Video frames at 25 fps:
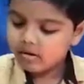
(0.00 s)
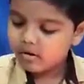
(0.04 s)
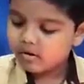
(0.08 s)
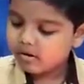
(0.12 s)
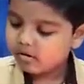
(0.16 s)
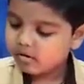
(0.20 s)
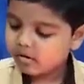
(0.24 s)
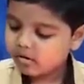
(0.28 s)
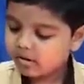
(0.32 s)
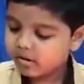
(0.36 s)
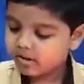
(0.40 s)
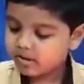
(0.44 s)

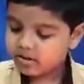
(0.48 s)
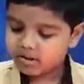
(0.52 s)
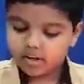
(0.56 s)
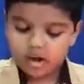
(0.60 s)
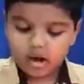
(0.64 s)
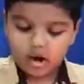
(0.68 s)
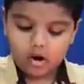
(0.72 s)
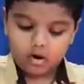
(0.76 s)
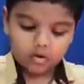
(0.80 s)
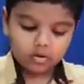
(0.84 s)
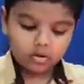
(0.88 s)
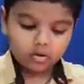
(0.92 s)
Okay,
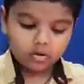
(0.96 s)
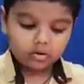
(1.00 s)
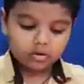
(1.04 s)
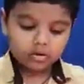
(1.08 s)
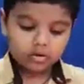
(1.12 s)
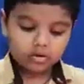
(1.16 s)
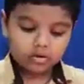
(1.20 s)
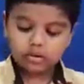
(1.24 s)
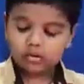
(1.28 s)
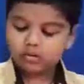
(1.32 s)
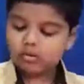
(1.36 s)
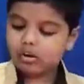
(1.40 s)
now
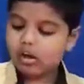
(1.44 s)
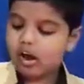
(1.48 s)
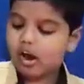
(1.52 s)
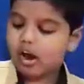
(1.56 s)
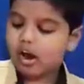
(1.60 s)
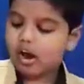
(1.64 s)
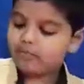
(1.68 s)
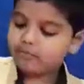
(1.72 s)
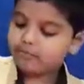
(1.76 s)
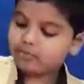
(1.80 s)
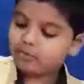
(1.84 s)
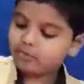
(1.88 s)
you have
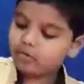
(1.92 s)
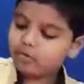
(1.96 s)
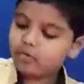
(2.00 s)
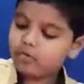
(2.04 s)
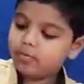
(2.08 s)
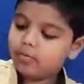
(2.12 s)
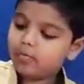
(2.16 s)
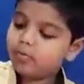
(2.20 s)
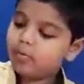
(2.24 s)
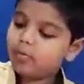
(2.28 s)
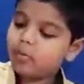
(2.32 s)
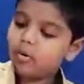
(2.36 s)
to
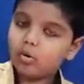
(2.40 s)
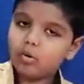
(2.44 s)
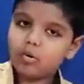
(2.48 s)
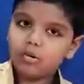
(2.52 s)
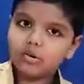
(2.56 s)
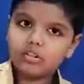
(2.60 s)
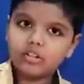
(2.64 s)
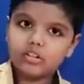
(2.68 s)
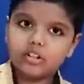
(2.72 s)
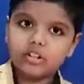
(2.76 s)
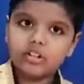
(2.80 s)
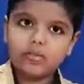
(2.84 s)
pour
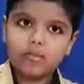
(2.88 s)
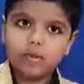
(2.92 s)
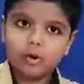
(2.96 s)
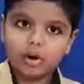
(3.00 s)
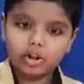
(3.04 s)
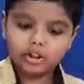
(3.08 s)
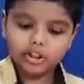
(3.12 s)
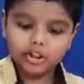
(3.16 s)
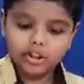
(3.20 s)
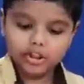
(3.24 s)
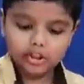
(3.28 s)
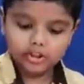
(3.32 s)
the
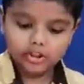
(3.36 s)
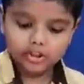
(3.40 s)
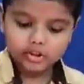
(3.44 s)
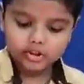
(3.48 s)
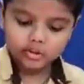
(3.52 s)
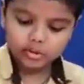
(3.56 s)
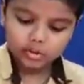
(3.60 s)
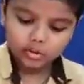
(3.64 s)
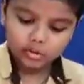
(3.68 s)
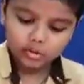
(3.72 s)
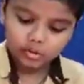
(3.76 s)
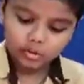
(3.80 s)
water
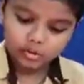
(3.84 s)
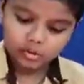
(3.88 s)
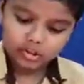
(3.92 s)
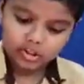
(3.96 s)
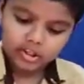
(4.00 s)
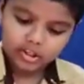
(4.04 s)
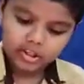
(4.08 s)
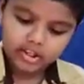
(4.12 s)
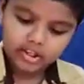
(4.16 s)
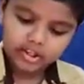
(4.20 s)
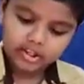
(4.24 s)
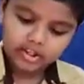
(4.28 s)
slowly
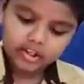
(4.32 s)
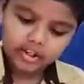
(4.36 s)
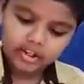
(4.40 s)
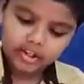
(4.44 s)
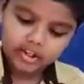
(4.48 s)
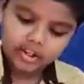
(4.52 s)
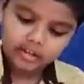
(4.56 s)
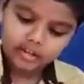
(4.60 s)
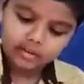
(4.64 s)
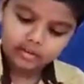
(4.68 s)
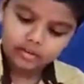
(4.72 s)
into